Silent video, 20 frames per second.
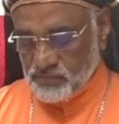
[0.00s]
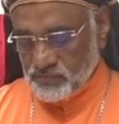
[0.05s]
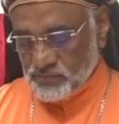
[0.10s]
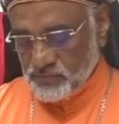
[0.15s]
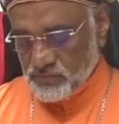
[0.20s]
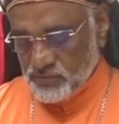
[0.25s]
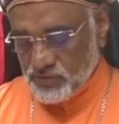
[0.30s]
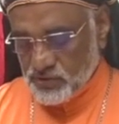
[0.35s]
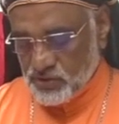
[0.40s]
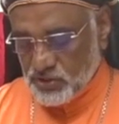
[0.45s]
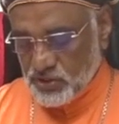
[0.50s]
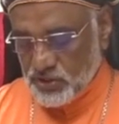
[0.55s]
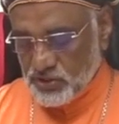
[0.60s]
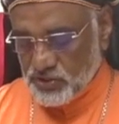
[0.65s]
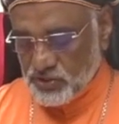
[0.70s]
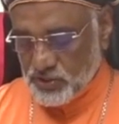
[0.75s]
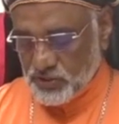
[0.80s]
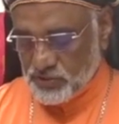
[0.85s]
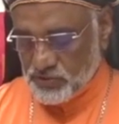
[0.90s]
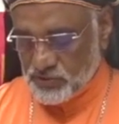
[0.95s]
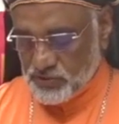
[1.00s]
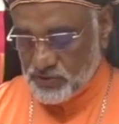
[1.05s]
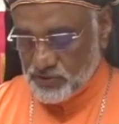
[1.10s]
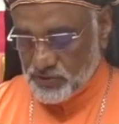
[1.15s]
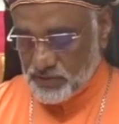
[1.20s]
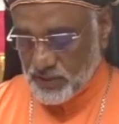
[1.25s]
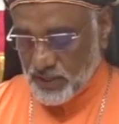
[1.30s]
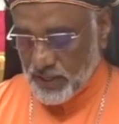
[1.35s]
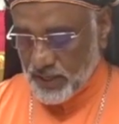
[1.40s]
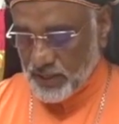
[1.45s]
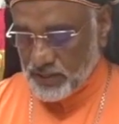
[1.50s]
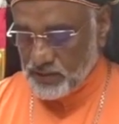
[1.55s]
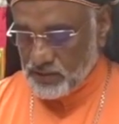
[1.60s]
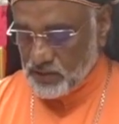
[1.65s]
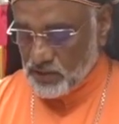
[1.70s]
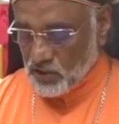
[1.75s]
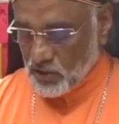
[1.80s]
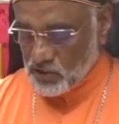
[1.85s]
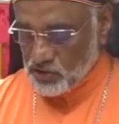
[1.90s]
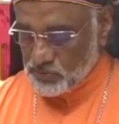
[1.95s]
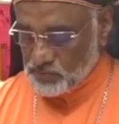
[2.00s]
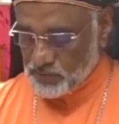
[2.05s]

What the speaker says: Jesus and the Gospel.